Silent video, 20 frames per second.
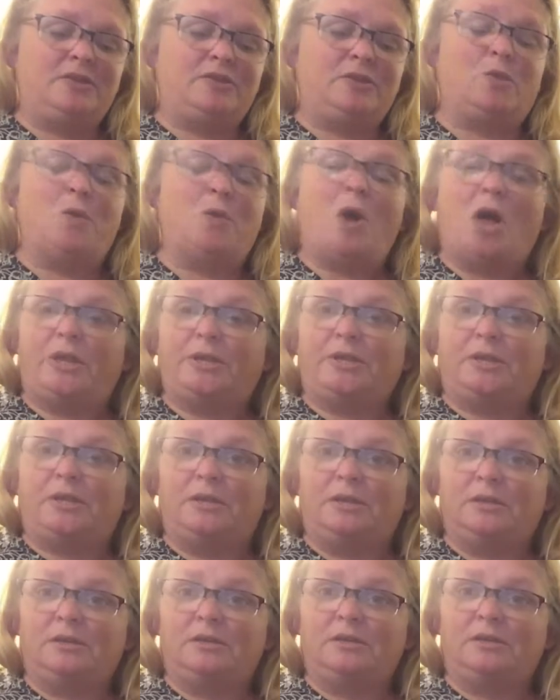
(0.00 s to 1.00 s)
the
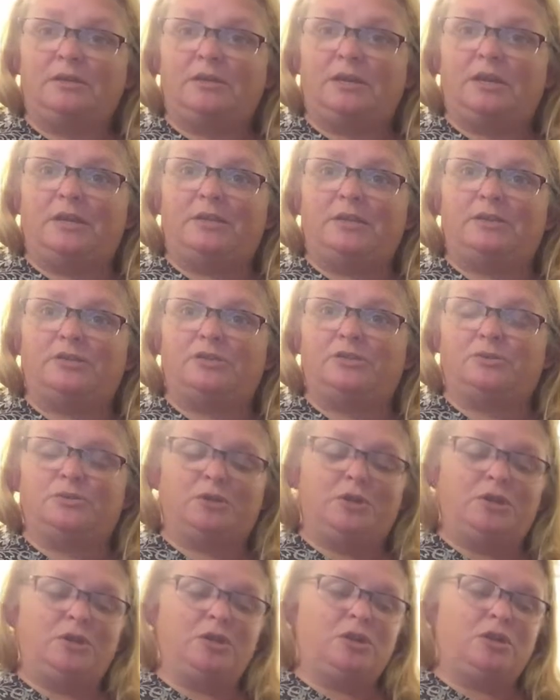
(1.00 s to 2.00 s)
quality and the
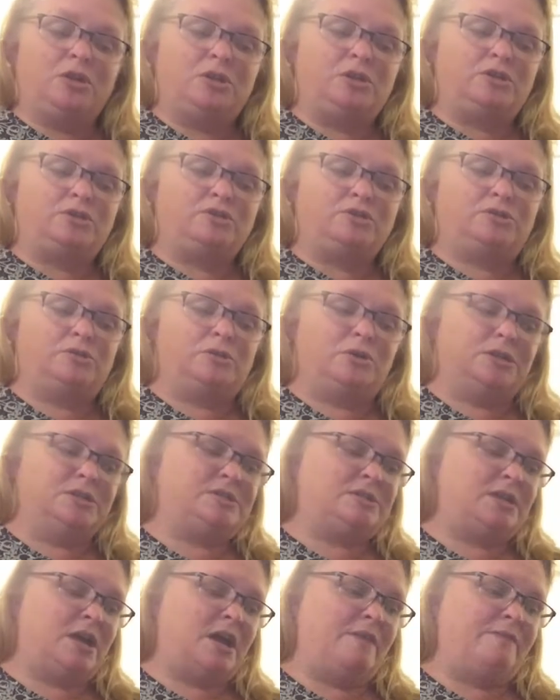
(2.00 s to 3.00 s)

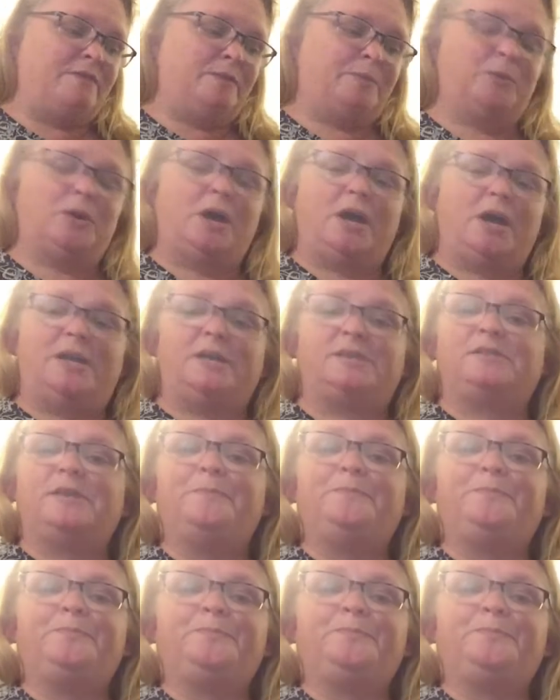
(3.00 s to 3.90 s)
durance of the products.